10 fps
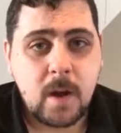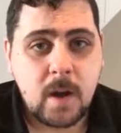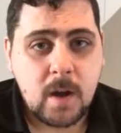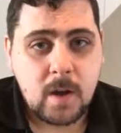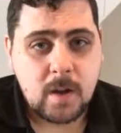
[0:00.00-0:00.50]

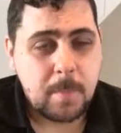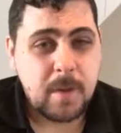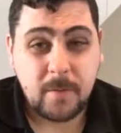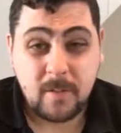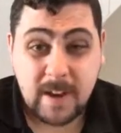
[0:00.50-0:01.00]
are a bit
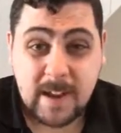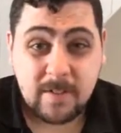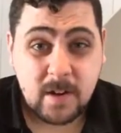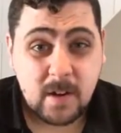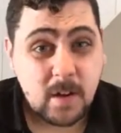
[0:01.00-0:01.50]
of a grey
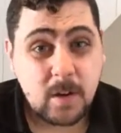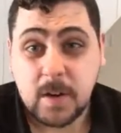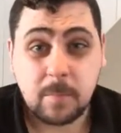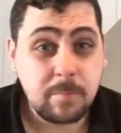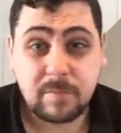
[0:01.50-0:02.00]
area. You
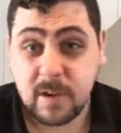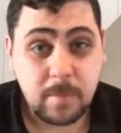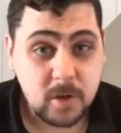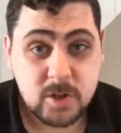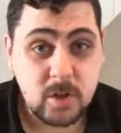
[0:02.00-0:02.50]
can pretty
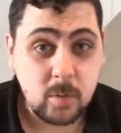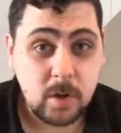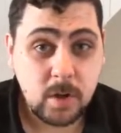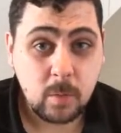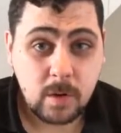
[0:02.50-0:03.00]
much do what
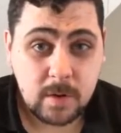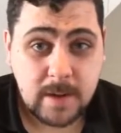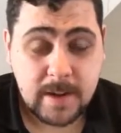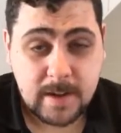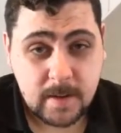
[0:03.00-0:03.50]
you want,
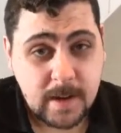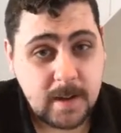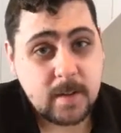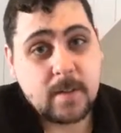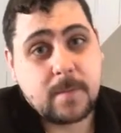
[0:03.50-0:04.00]

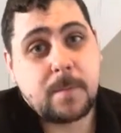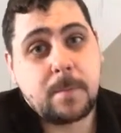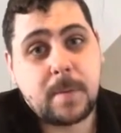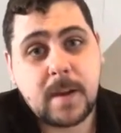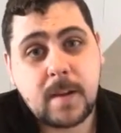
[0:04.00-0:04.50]
and
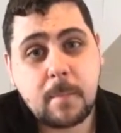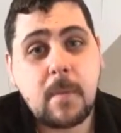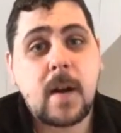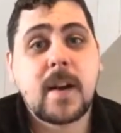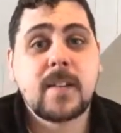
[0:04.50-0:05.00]
big
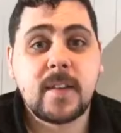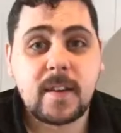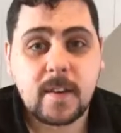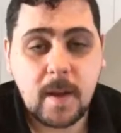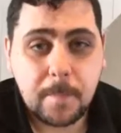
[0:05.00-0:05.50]

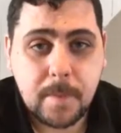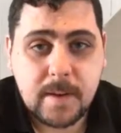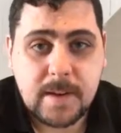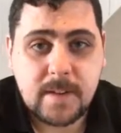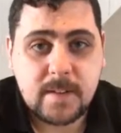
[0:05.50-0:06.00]
marketing
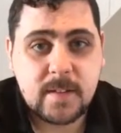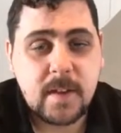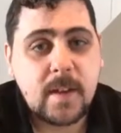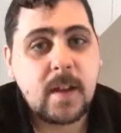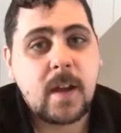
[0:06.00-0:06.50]
companies
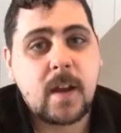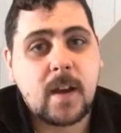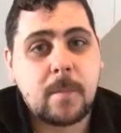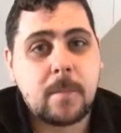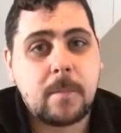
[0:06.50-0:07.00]

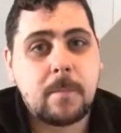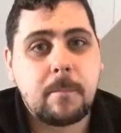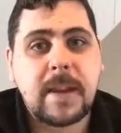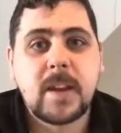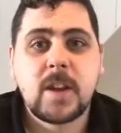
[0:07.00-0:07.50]

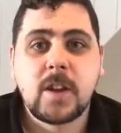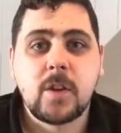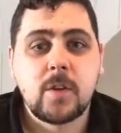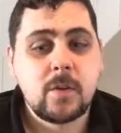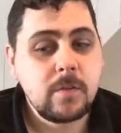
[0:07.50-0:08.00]
make
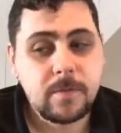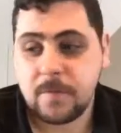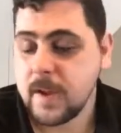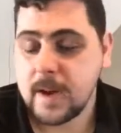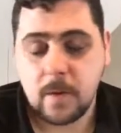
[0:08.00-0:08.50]
you
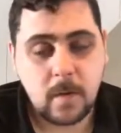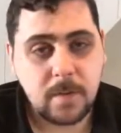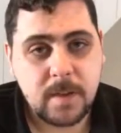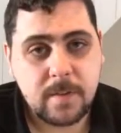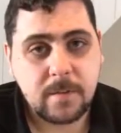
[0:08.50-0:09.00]
fill out
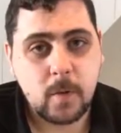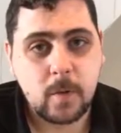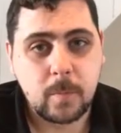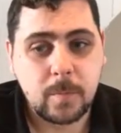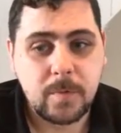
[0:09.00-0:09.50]
contact
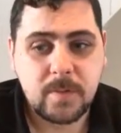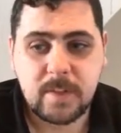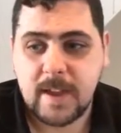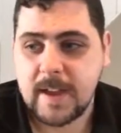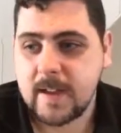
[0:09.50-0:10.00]
forms
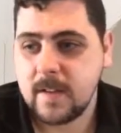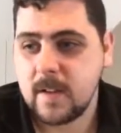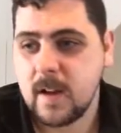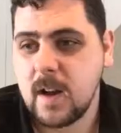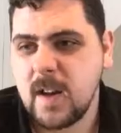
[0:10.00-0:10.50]
that
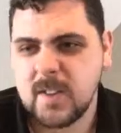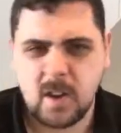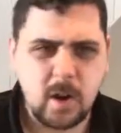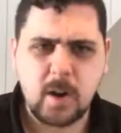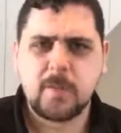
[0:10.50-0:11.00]
ask a
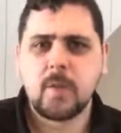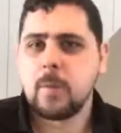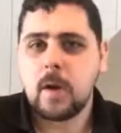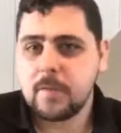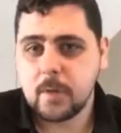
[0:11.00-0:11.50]
load of
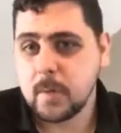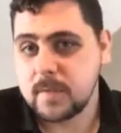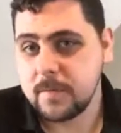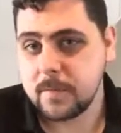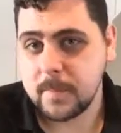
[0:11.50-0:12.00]

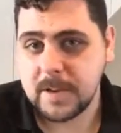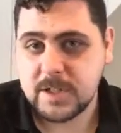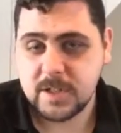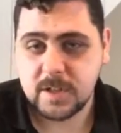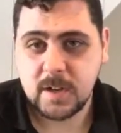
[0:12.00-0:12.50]
superfluous
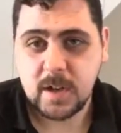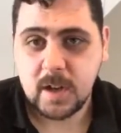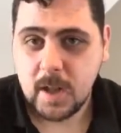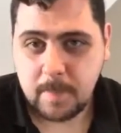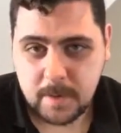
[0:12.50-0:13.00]
information
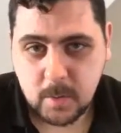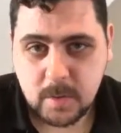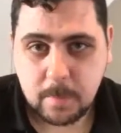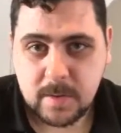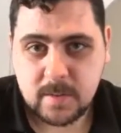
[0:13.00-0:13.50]
about you and
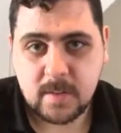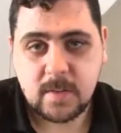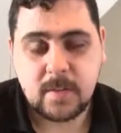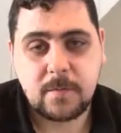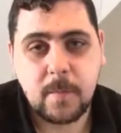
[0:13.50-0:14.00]
your
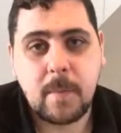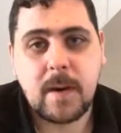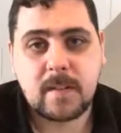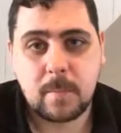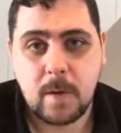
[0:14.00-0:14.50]
business for
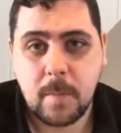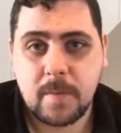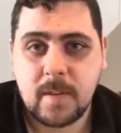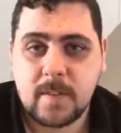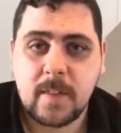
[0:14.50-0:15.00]
marketing
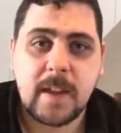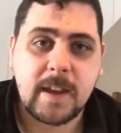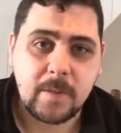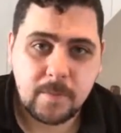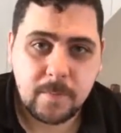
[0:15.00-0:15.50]
purposes, so they
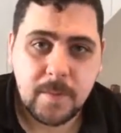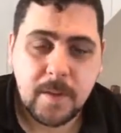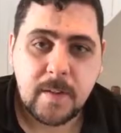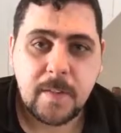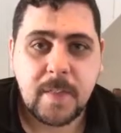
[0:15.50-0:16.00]
can
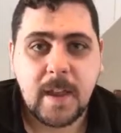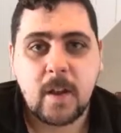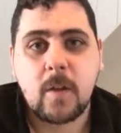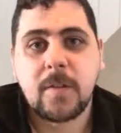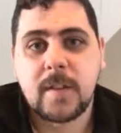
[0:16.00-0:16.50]
then
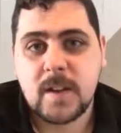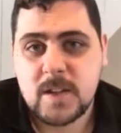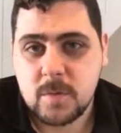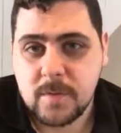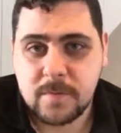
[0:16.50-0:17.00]
contact
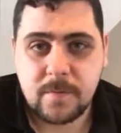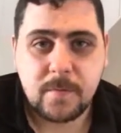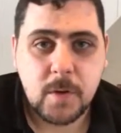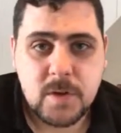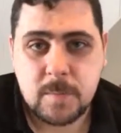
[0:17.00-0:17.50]
you with
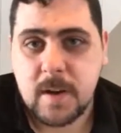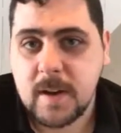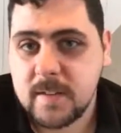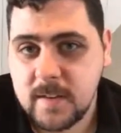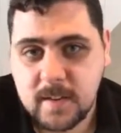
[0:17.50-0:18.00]
future
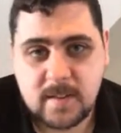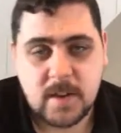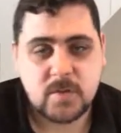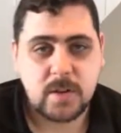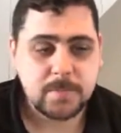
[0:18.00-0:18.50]
marketing,
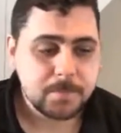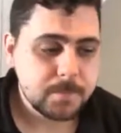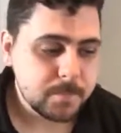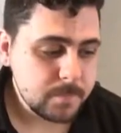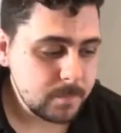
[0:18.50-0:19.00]
etc.
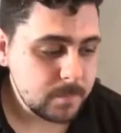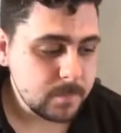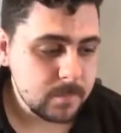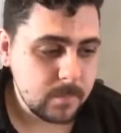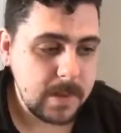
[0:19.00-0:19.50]

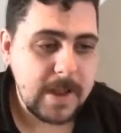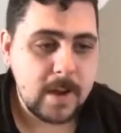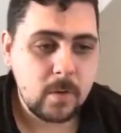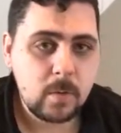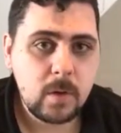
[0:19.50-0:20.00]

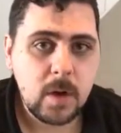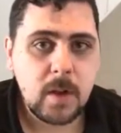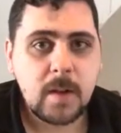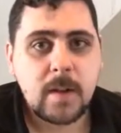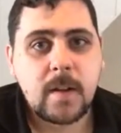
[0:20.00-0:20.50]
Now
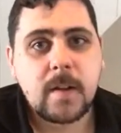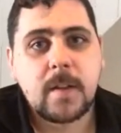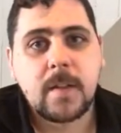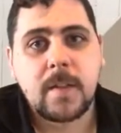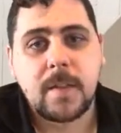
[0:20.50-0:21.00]

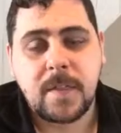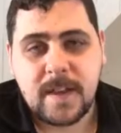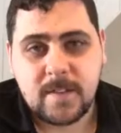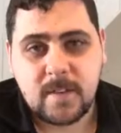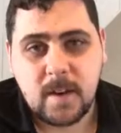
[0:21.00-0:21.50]

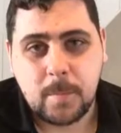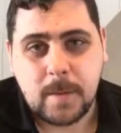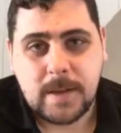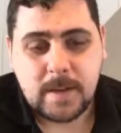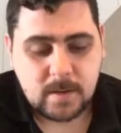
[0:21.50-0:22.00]
that's going to
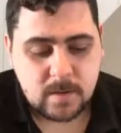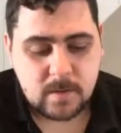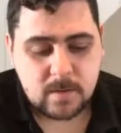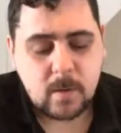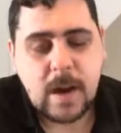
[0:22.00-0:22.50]
be
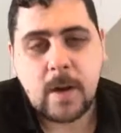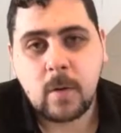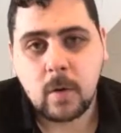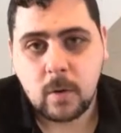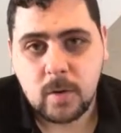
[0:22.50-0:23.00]
not
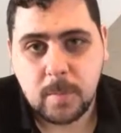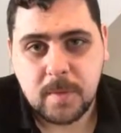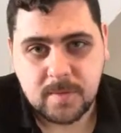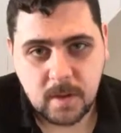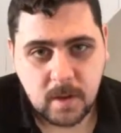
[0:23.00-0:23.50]
outlawed, but
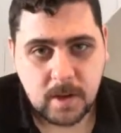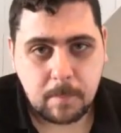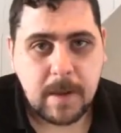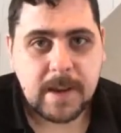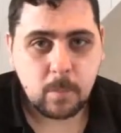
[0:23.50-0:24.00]
certainly
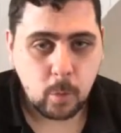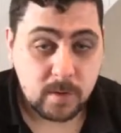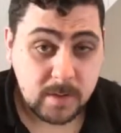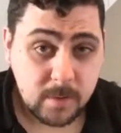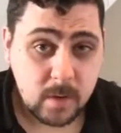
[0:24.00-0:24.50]
made more
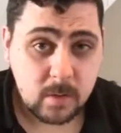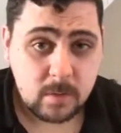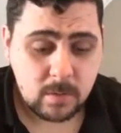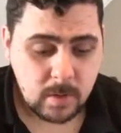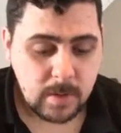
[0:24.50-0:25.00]

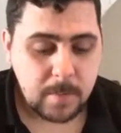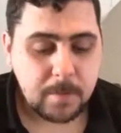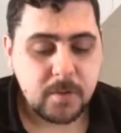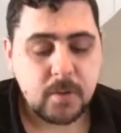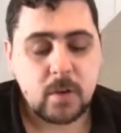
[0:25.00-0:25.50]
difficult,
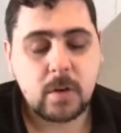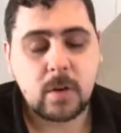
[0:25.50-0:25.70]
because your